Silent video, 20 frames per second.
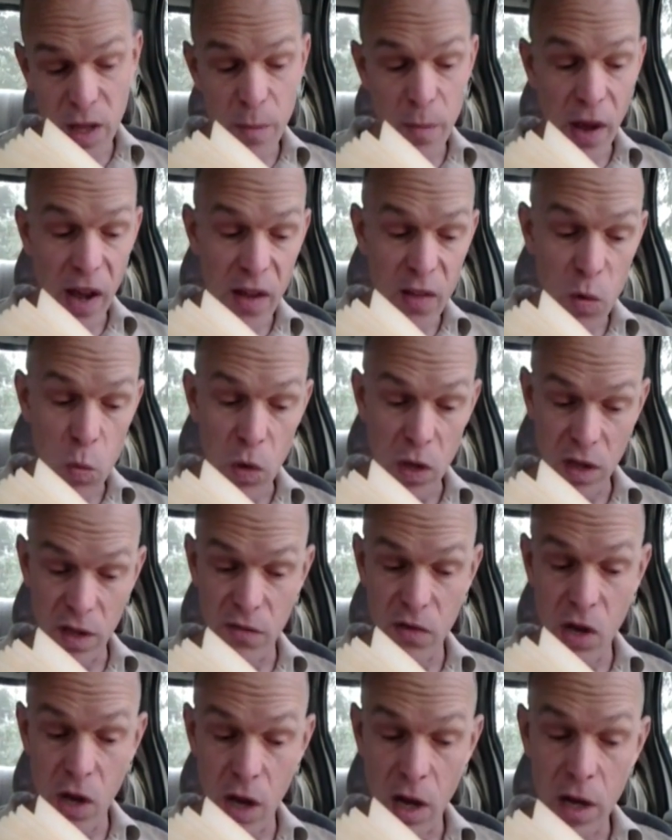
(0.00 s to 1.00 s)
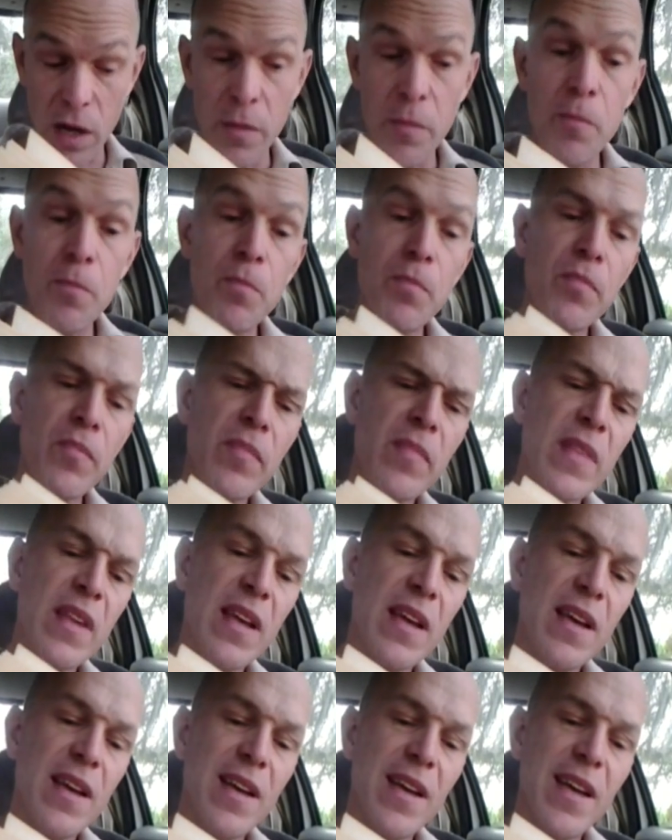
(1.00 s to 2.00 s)
but simply by the will of God,
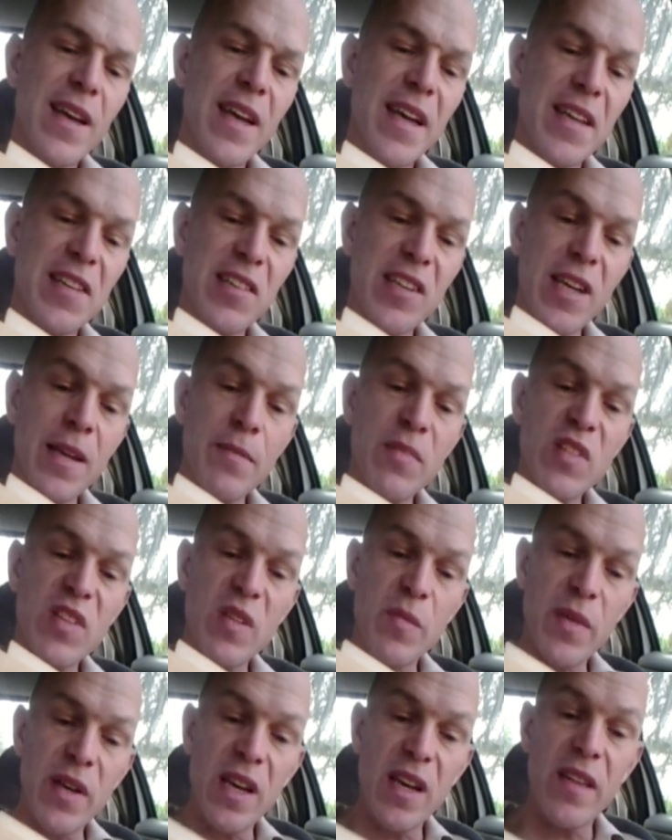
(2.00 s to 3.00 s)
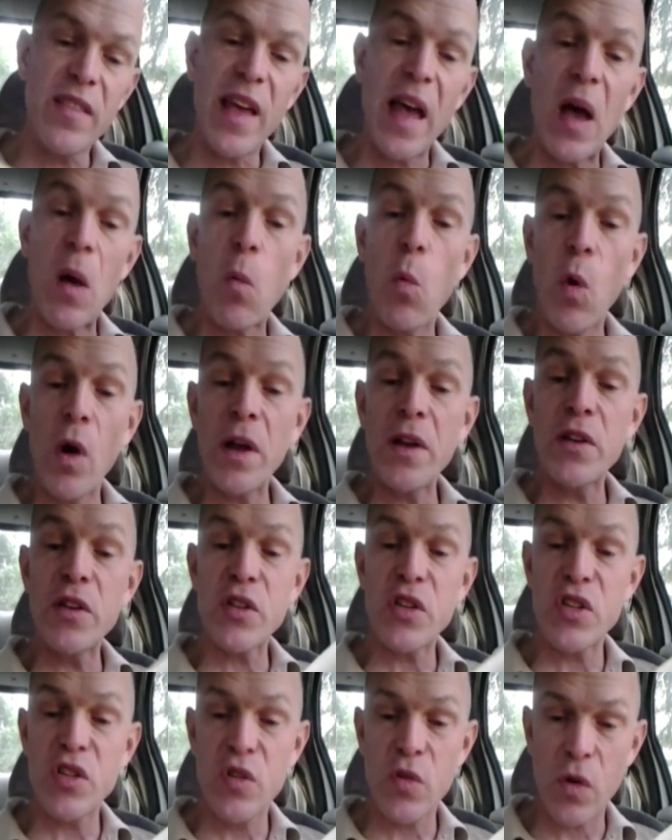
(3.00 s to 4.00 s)
it seems to me
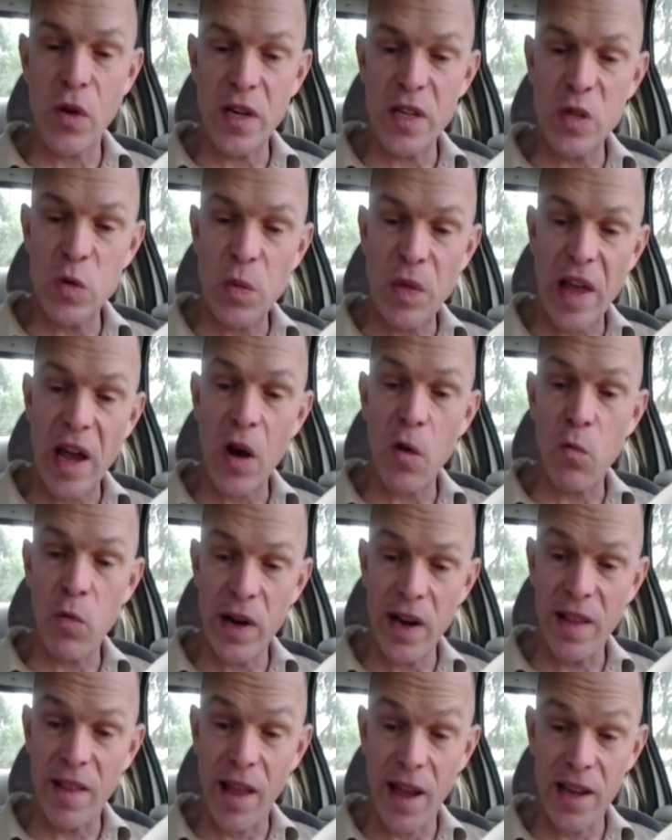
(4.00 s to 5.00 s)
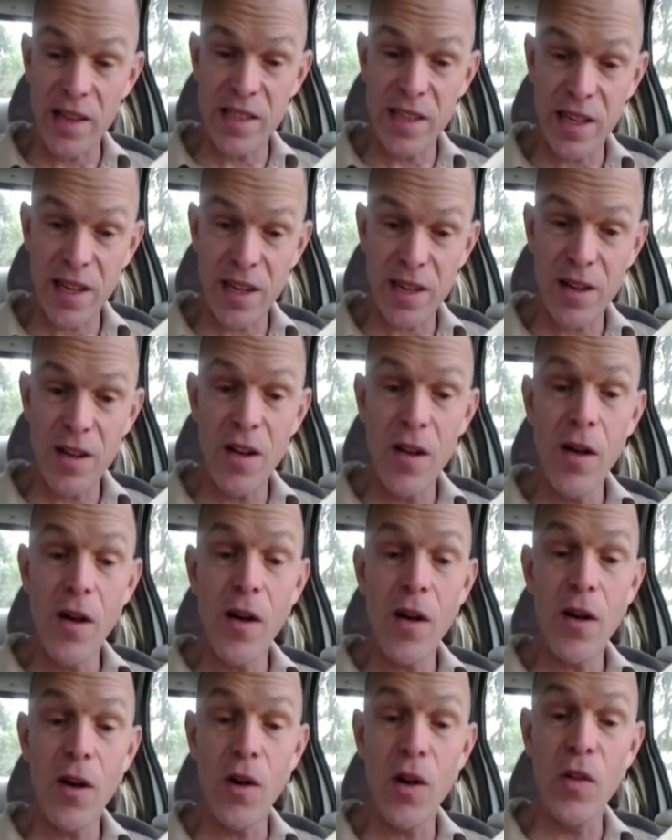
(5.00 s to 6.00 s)
that one destroys without
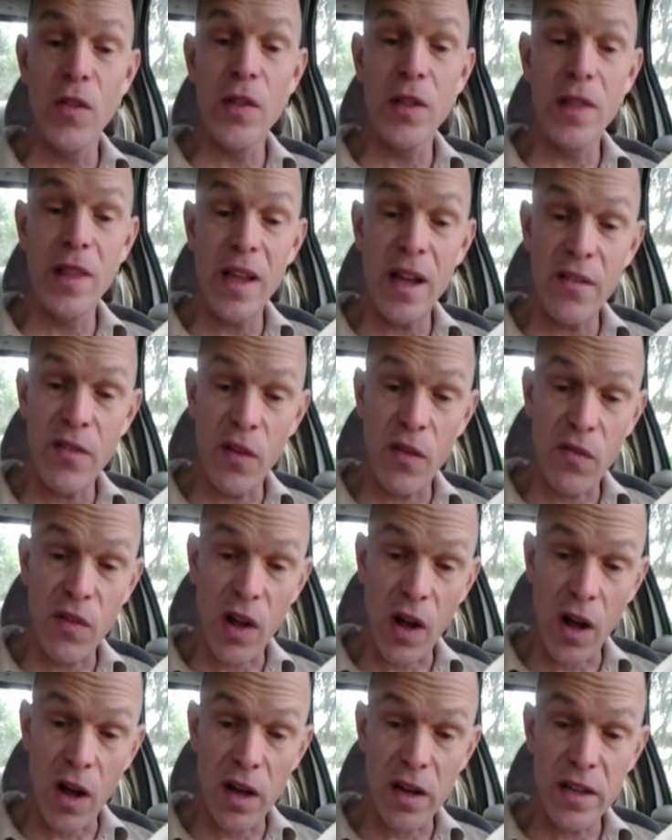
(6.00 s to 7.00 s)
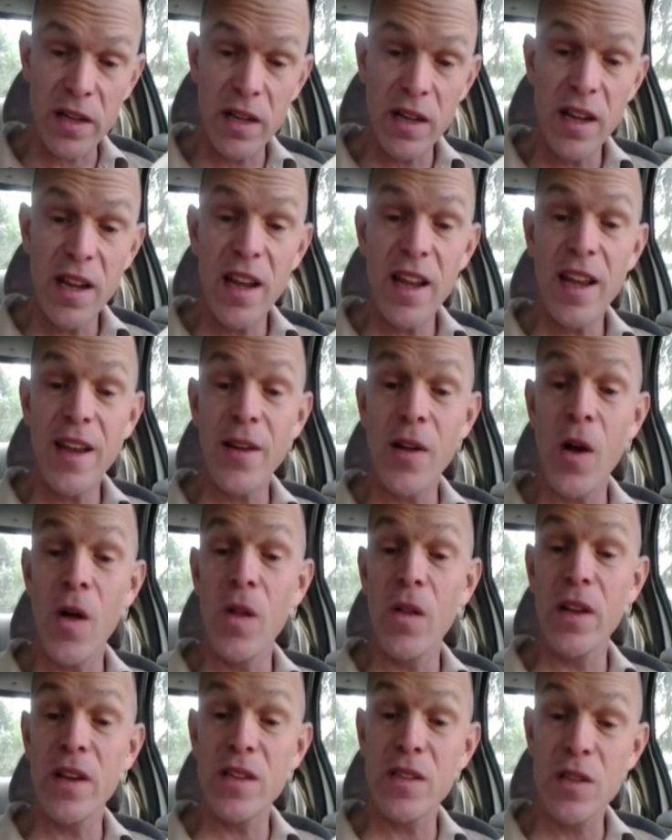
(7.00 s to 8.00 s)
realizing it all the love of God
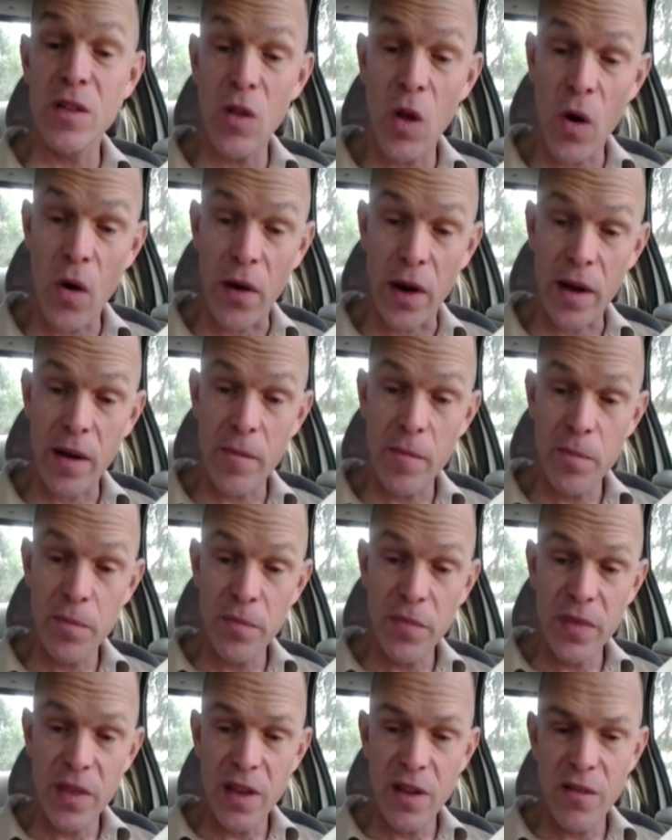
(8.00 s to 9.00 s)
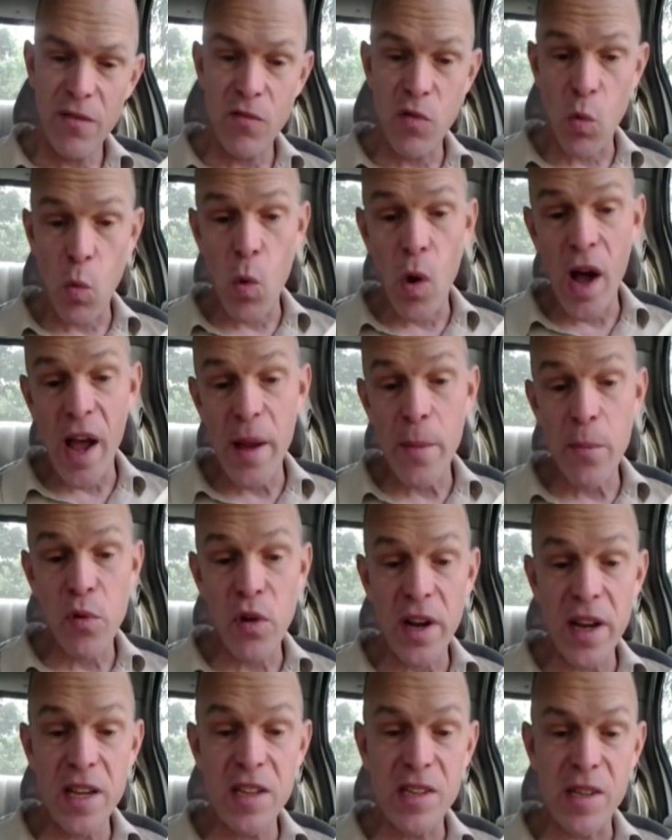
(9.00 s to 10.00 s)
and all his glory.
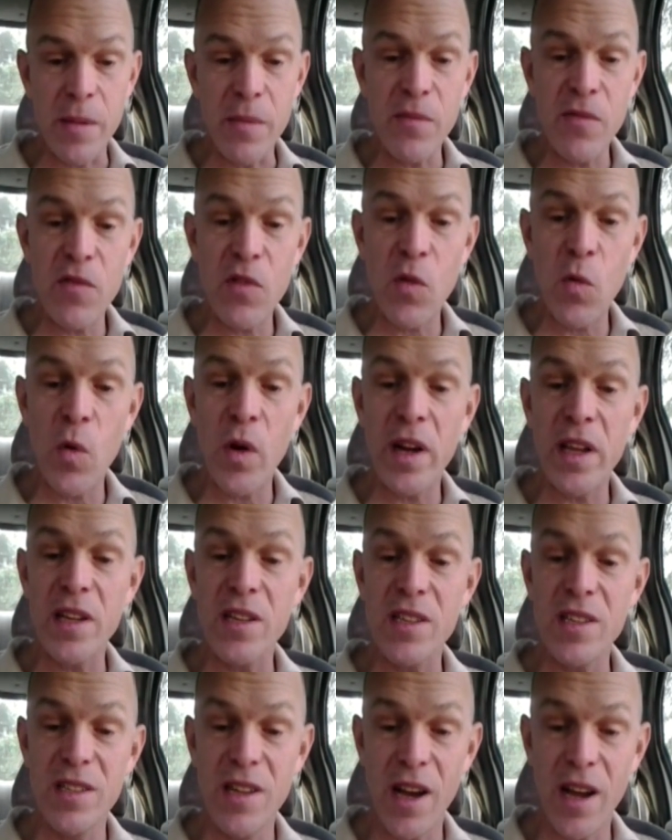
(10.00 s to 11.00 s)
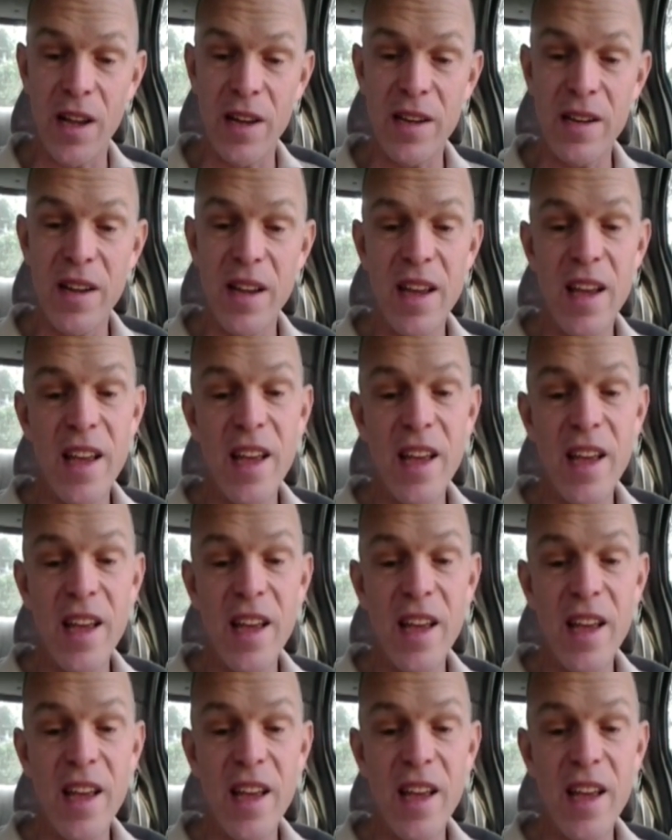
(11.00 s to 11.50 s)
For why praise him for what he has